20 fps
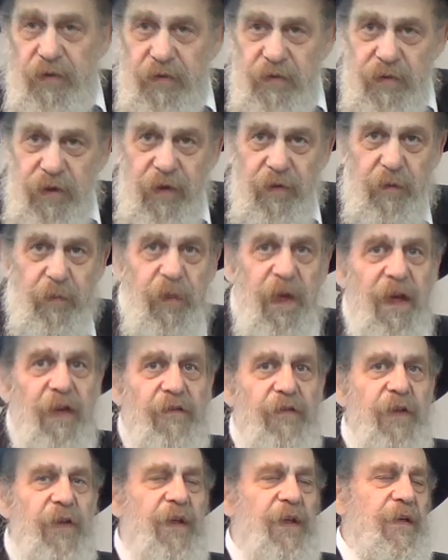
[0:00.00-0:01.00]
Shas
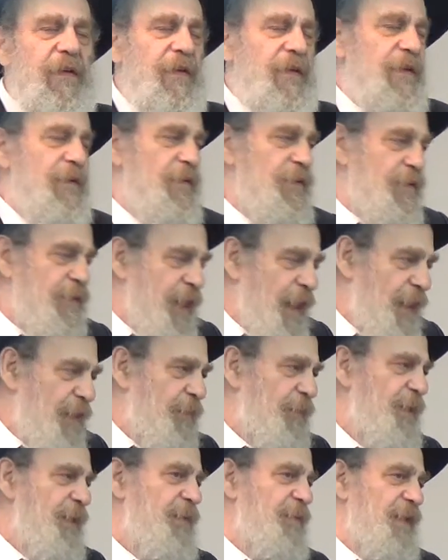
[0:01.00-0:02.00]
Bavli,
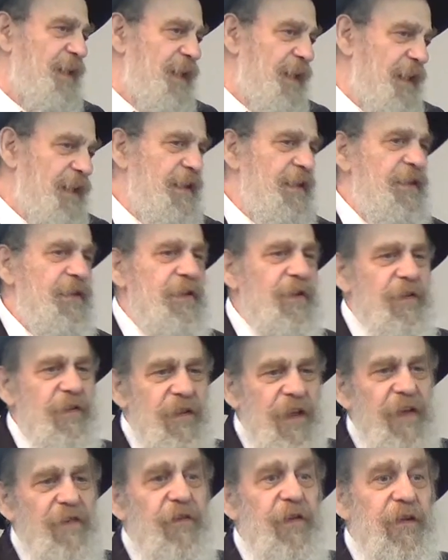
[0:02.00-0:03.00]
Yerushalmi, Mechilta,
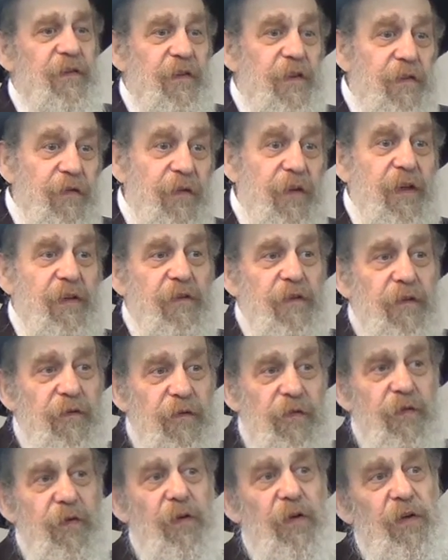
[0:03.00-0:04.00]
Tosefta, Sifri,
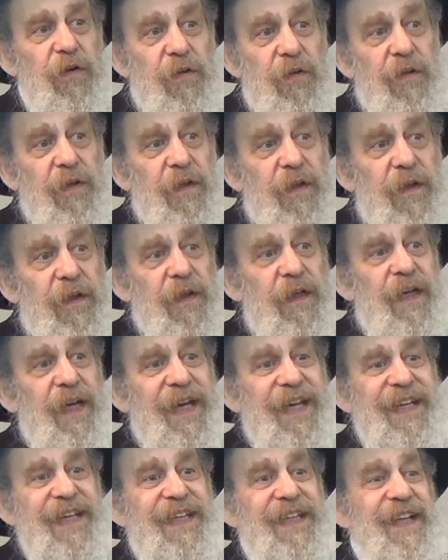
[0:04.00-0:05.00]
Sifro,
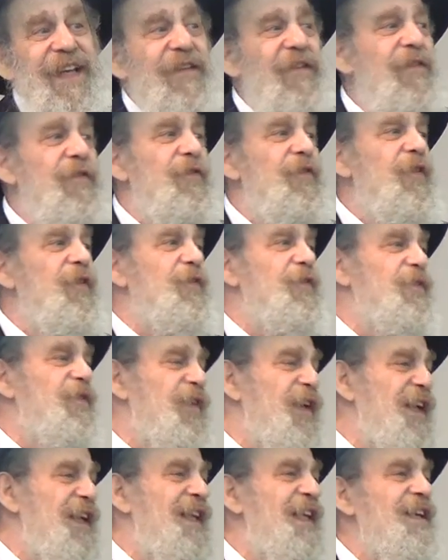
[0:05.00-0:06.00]
and he doesn't
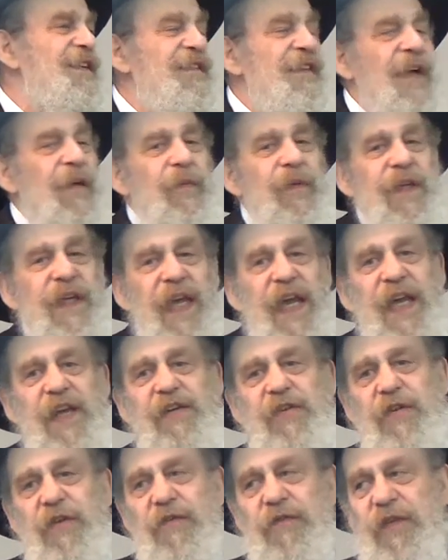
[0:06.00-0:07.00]
fulfill his
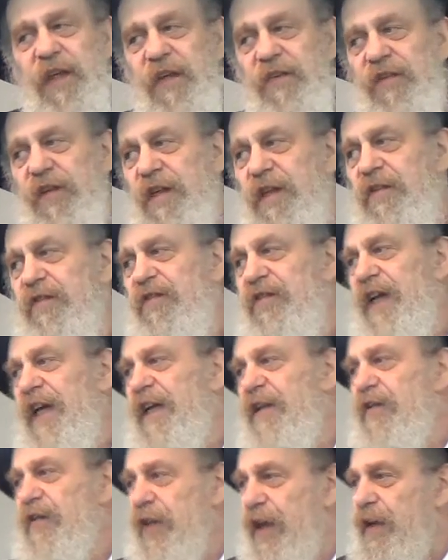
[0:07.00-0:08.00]
obligation of teaching his
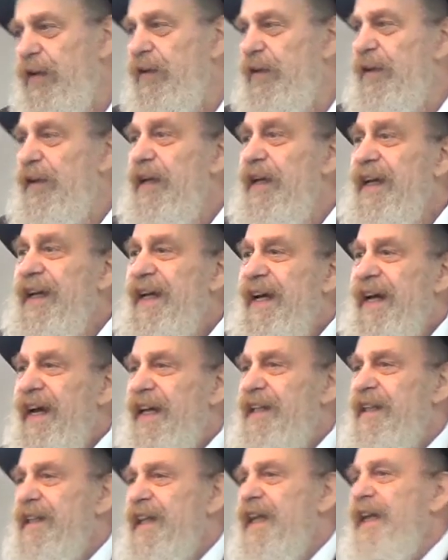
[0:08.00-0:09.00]
child Torah
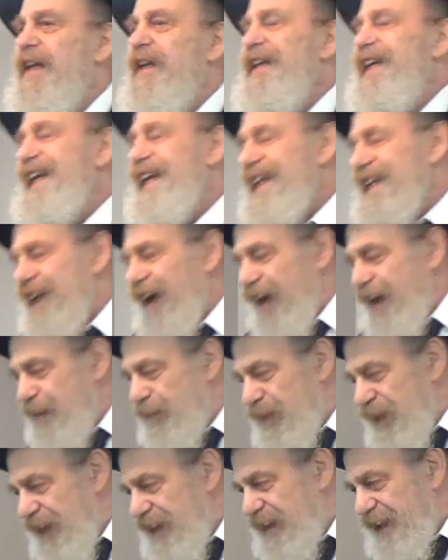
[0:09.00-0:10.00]
until he taught
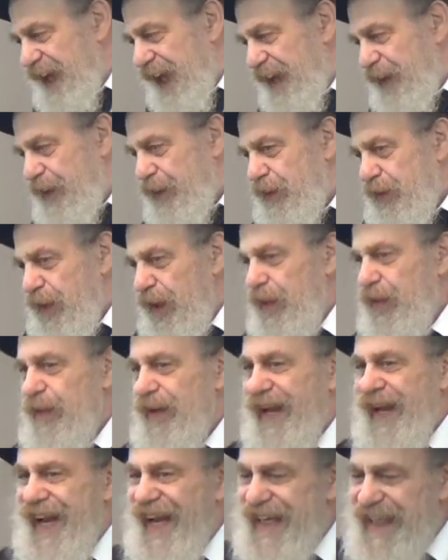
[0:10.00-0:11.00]
the entire
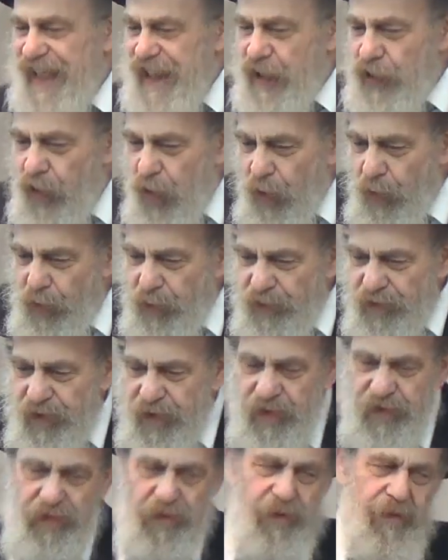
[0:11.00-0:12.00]
Torah and he knows it.